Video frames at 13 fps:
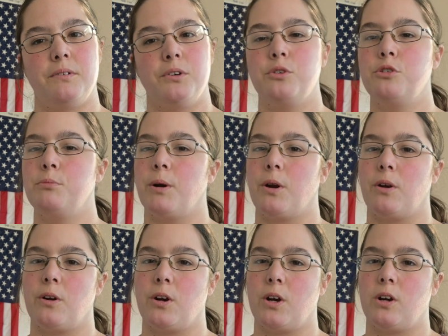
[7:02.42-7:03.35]
Who
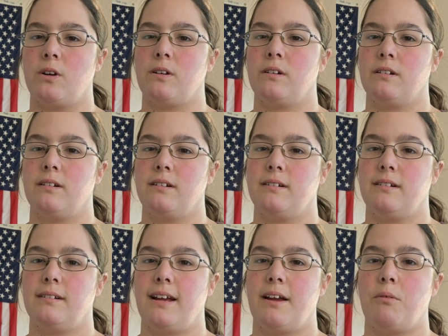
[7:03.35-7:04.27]
murdered her?
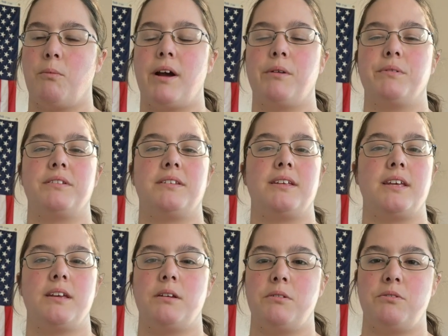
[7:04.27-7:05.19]
And why was
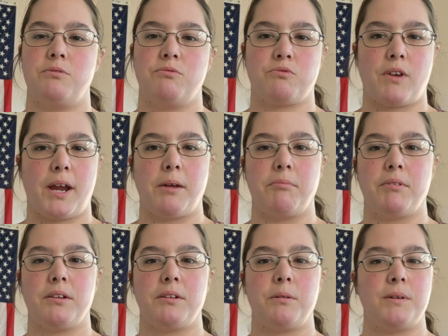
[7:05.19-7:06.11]
he
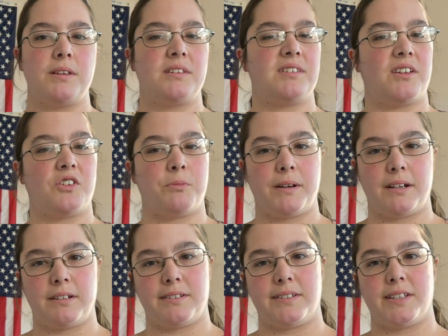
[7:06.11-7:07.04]
framed to be the
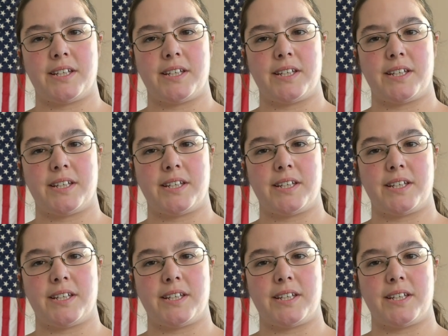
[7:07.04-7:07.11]
suspect?